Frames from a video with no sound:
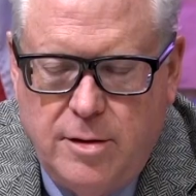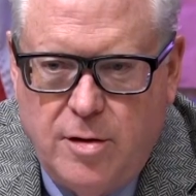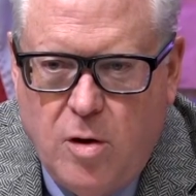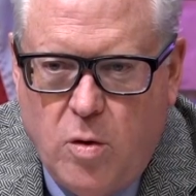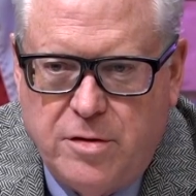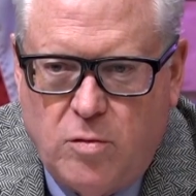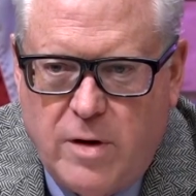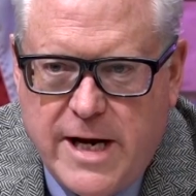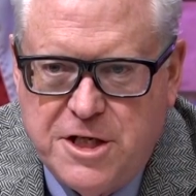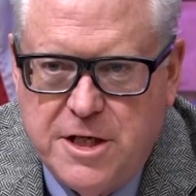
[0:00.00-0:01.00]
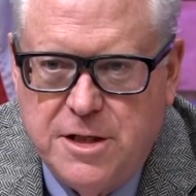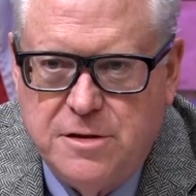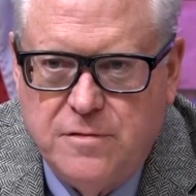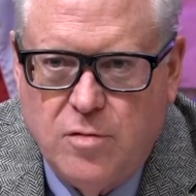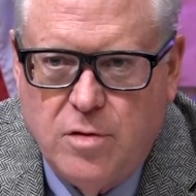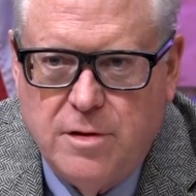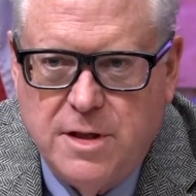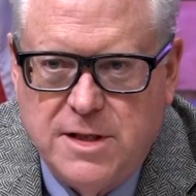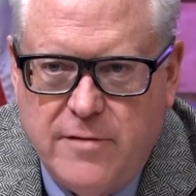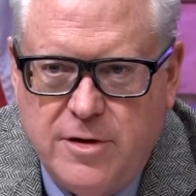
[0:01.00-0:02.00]
Do you know what the range is for
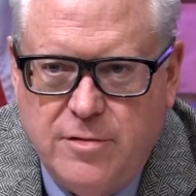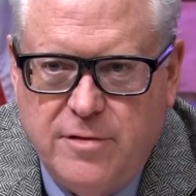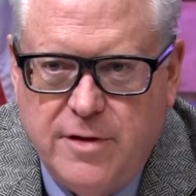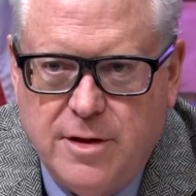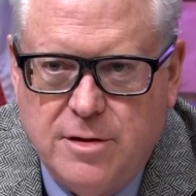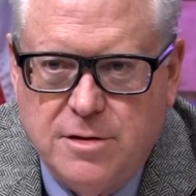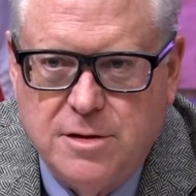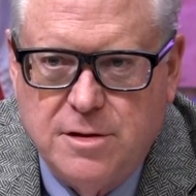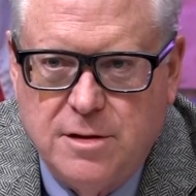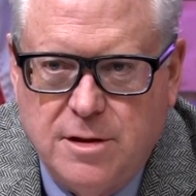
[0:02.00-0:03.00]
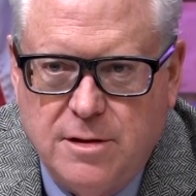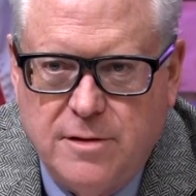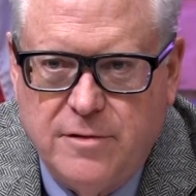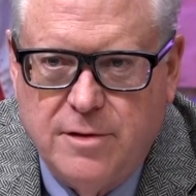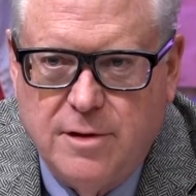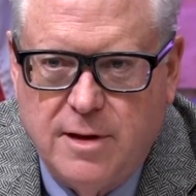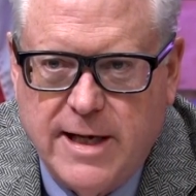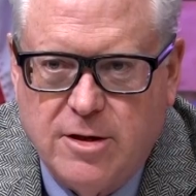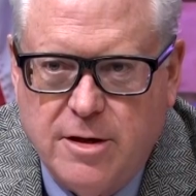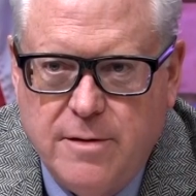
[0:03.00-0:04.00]
these heavy-duty vehicles, if
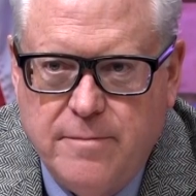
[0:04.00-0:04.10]
electric?